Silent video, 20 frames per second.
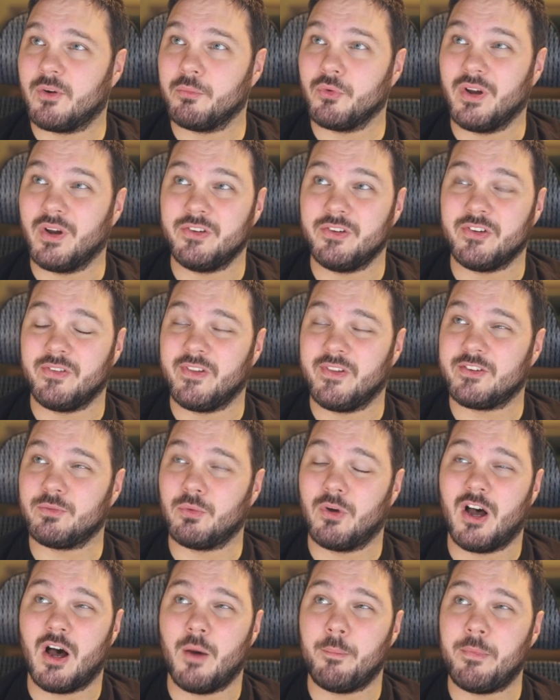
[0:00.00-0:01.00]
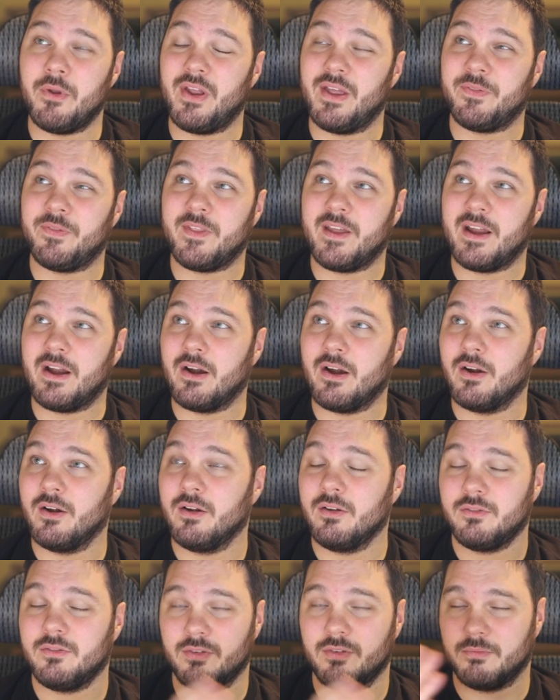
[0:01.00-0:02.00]
reason, this will help you get there
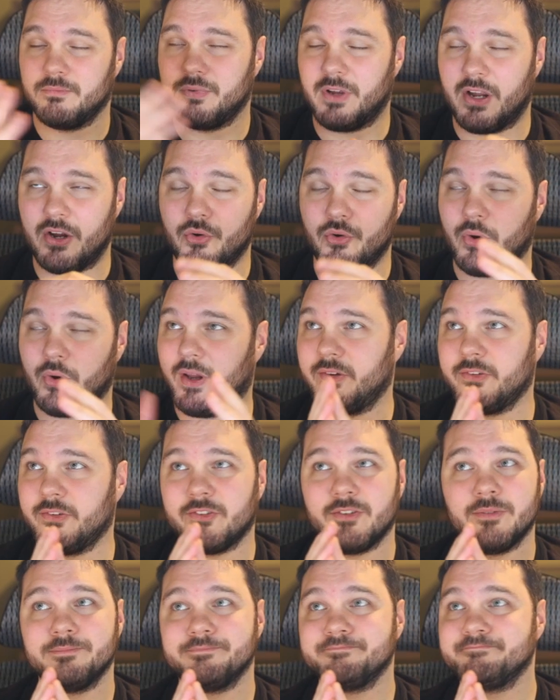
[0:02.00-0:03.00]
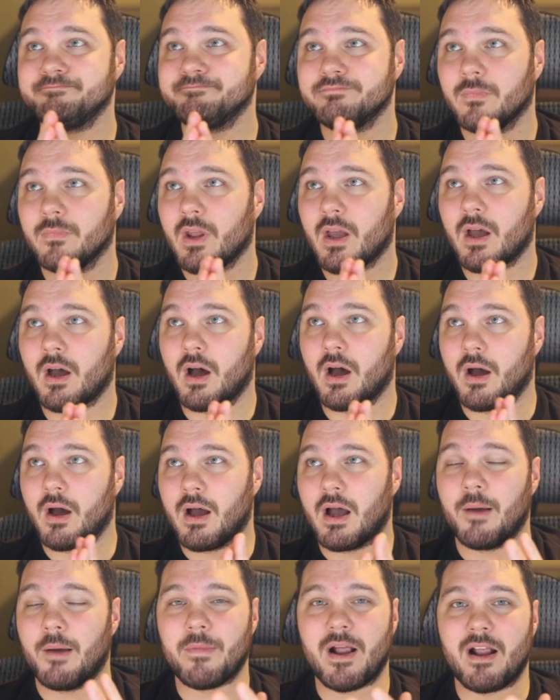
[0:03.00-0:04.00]
to increase.
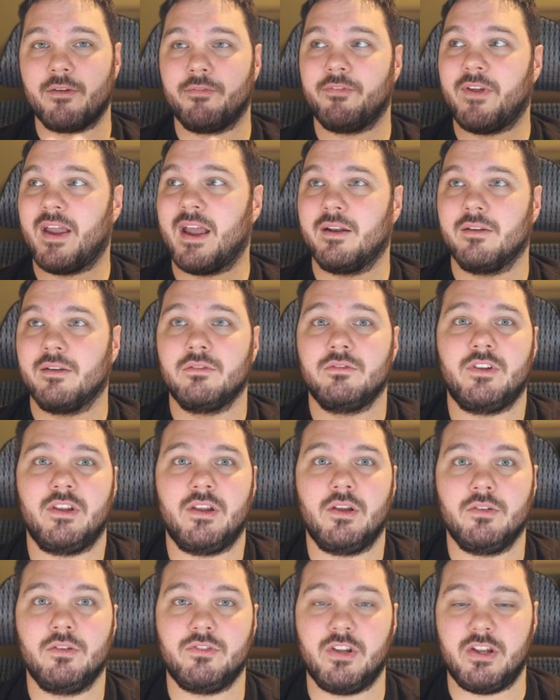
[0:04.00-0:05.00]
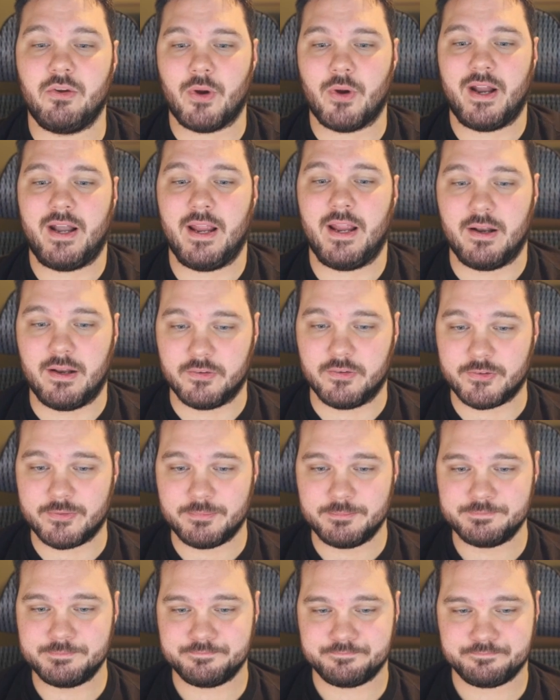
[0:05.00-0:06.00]
I'm not a fan. D rating it is.
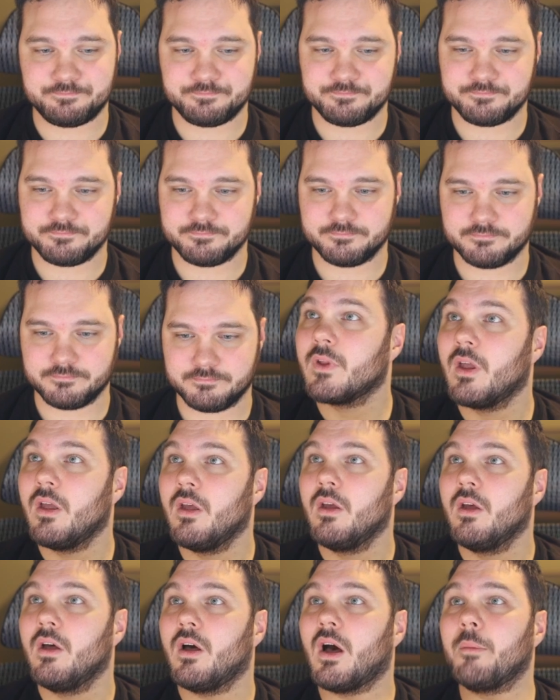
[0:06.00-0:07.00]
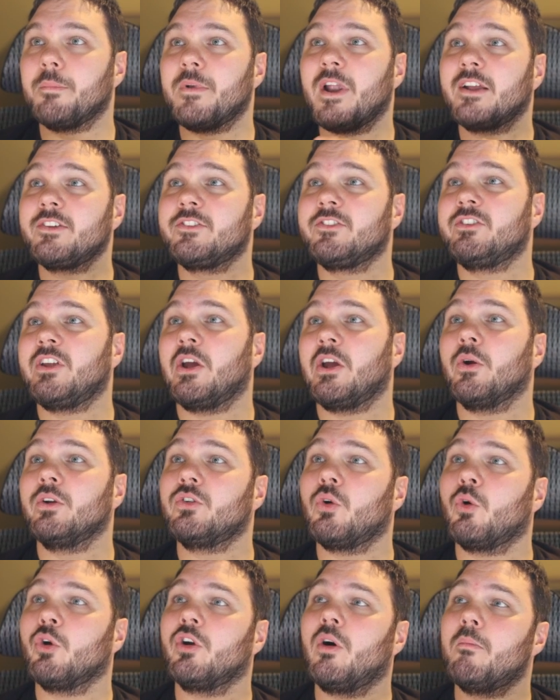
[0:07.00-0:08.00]
Up next,
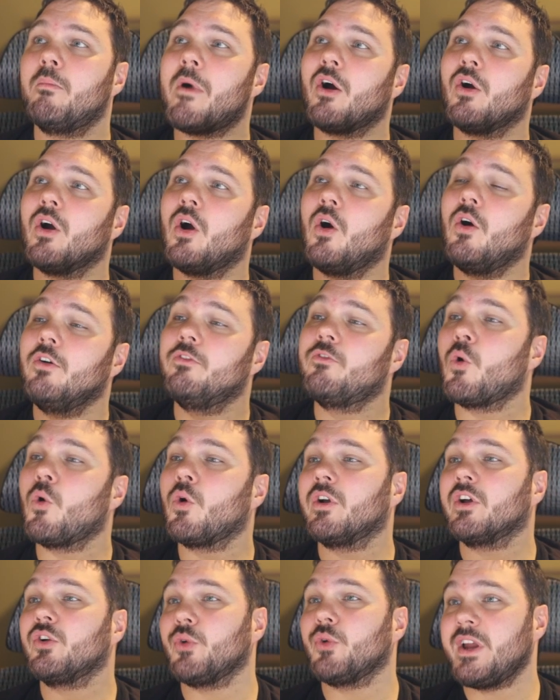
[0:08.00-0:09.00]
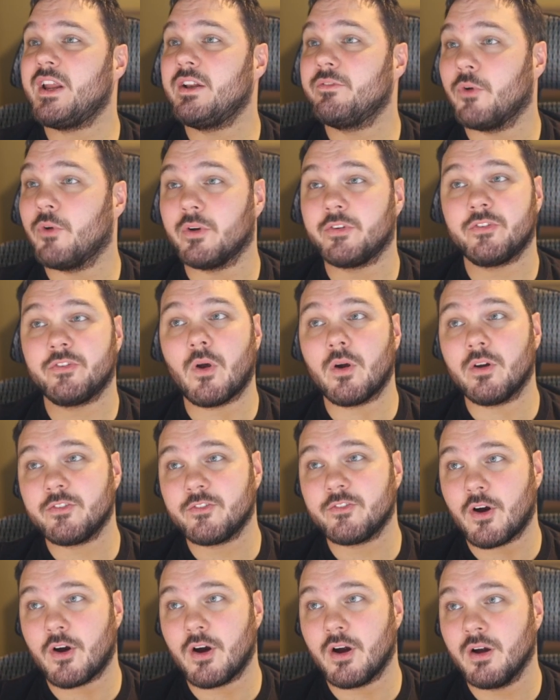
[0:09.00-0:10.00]
Territorial Marrow, 4 and a green for a
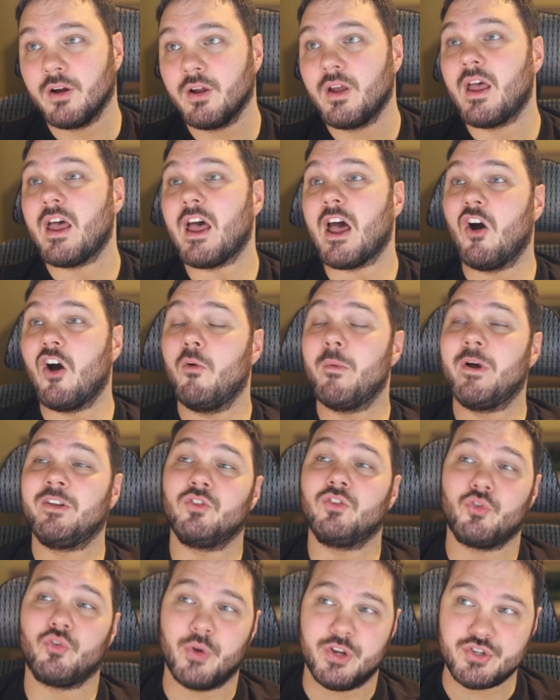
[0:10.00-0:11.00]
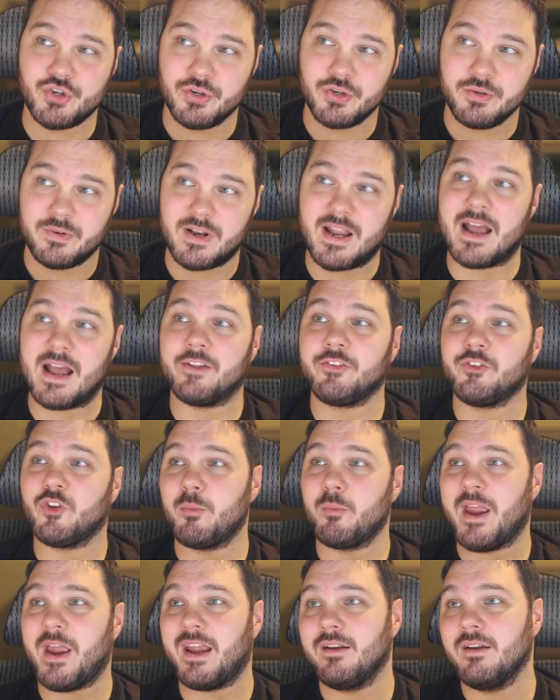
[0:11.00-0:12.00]
star elemental creature. It has
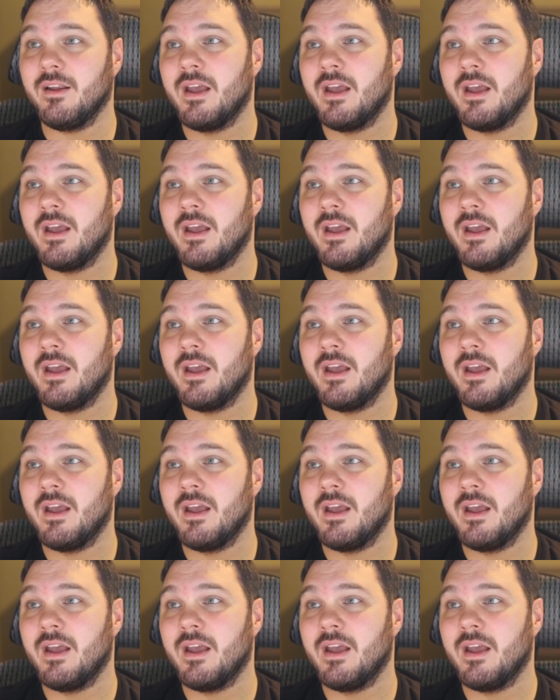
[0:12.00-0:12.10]
Domain.